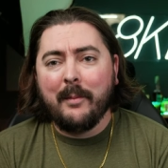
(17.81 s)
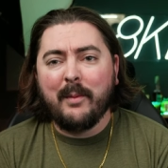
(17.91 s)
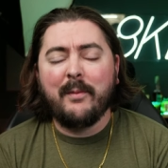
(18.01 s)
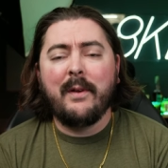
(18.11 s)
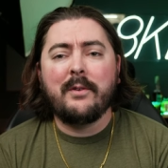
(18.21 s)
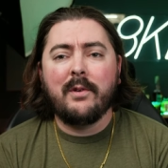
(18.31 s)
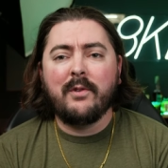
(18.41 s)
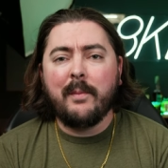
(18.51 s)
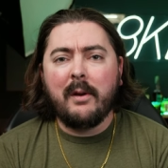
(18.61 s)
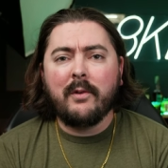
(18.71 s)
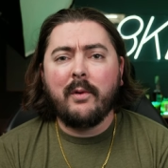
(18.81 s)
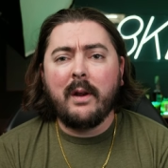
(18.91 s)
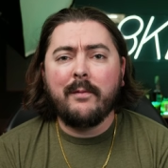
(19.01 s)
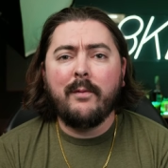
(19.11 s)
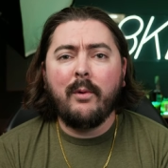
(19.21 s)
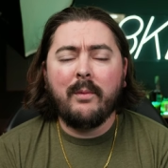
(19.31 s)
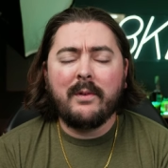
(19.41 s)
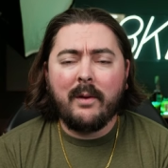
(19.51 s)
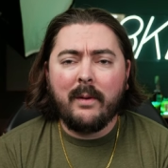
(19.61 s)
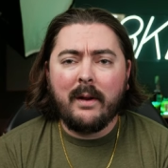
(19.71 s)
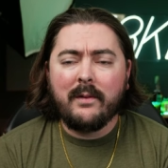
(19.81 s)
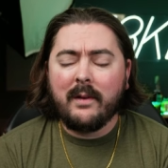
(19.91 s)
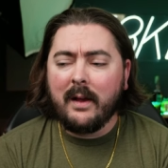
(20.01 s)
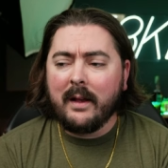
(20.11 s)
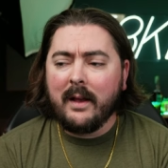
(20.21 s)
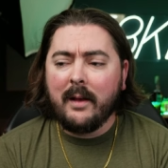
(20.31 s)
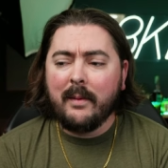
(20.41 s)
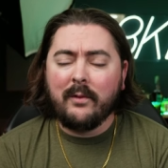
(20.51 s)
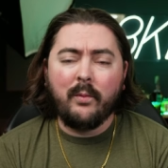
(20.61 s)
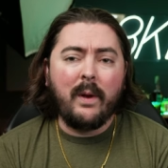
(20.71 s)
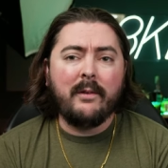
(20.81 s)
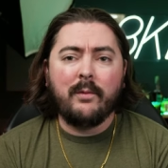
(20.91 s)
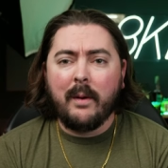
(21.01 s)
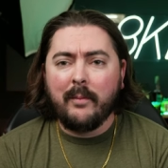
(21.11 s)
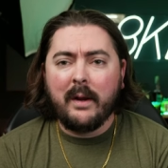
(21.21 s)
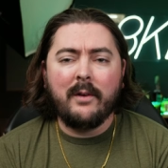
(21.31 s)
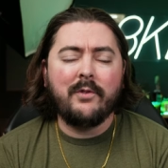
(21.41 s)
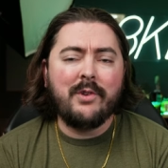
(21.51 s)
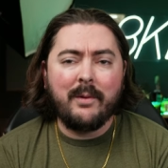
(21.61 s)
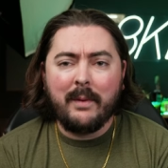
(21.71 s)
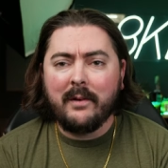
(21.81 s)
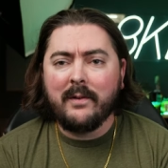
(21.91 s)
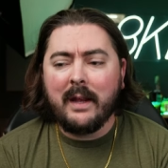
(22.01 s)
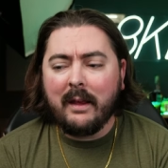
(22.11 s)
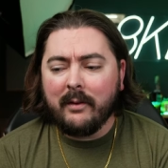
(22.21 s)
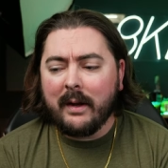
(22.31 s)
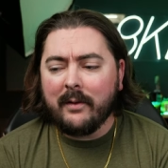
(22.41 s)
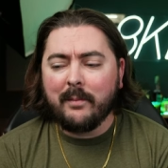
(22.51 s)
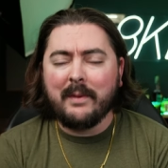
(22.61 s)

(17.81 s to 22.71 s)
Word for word: I'm a professional spirits critic for whiskeyraiders.com as well as rum raiders, gin raiders, tequila raiders.